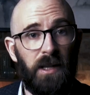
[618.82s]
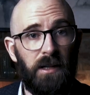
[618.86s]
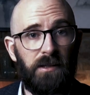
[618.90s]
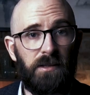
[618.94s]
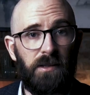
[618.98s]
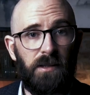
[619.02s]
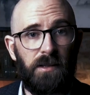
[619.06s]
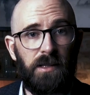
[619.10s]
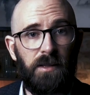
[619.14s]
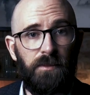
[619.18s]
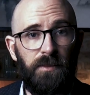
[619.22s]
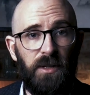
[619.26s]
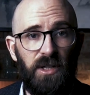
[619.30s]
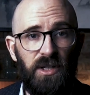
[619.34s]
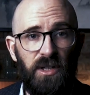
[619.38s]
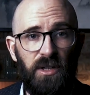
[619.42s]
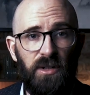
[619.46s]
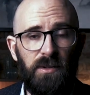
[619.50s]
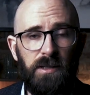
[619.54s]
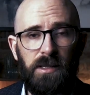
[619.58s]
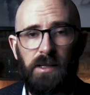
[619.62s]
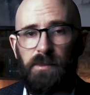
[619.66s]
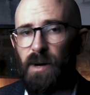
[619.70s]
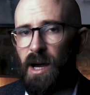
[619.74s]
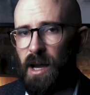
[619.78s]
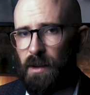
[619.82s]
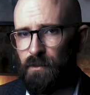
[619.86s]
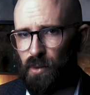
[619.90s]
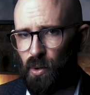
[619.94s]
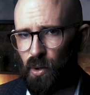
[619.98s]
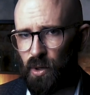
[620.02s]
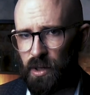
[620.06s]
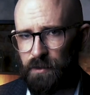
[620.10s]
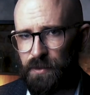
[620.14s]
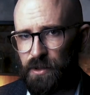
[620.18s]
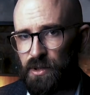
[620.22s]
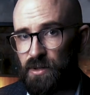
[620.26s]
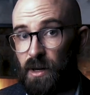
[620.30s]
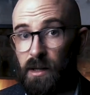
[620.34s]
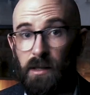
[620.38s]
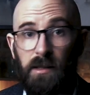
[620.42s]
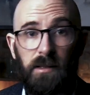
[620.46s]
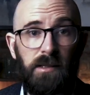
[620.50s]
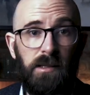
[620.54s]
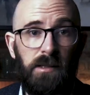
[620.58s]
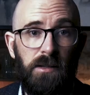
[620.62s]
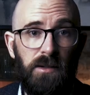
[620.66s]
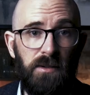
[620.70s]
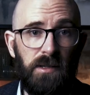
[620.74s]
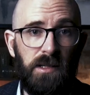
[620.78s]
It has also been used by border
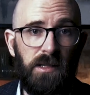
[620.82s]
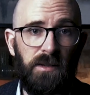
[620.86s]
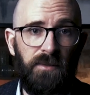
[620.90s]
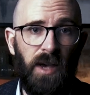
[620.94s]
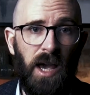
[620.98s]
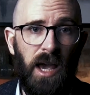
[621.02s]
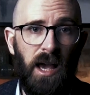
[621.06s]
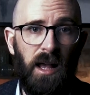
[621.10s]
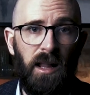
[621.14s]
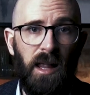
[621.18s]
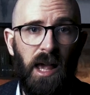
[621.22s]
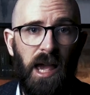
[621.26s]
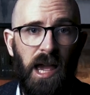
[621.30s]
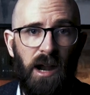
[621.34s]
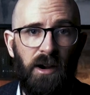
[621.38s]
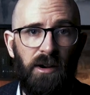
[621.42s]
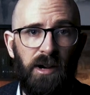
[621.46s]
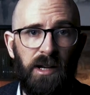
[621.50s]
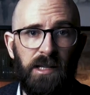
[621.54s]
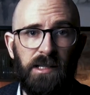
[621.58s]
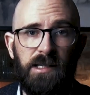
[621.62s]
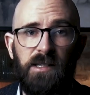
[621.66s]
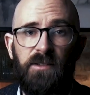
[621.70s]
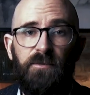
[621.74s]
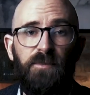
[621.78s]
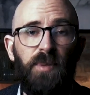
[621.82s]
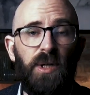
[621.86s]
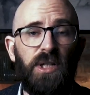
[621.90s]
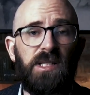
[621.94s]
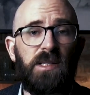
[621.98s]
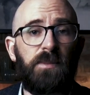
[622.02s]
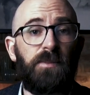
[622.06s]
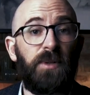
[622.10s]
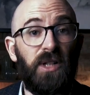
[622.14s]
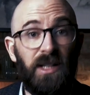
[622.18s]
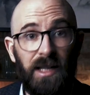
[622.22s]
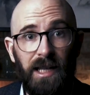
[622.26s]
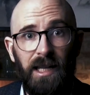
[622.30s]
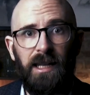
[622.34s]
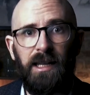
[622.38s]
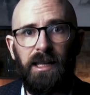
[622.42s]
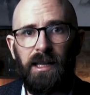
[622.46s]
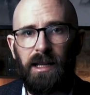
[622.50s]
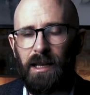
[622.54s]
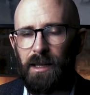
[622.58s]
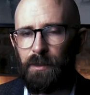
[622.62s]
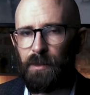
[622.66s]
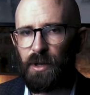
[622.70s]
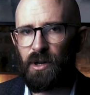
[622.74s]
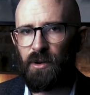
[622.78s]
patrols to surveil areas of possible
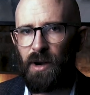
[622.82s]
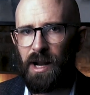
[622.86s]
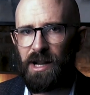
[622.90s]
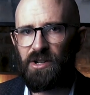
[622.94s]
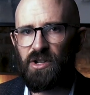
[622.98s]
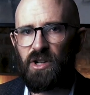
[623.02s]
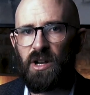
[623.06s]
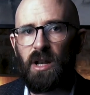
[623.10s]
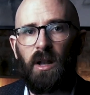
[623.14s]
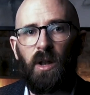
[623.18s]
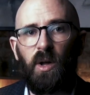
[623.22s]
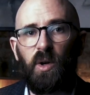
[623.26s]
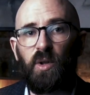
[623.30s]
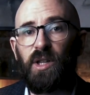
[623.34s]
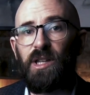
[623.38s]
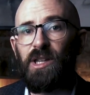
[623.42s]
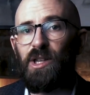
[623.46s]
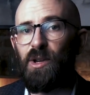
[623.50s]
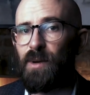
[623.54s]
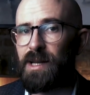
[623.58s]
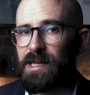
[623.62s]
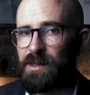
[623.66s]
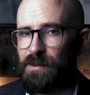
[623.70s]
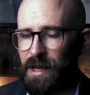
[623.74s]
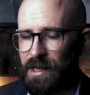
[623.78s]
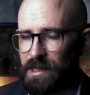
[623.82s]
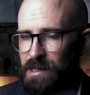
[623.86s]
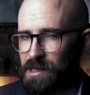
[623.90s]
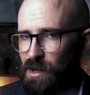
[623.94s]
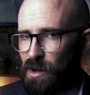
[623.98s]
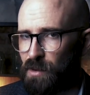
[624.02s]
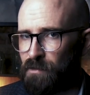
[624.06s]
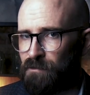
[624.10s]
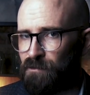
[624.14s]
illegal immigration along the US Mexico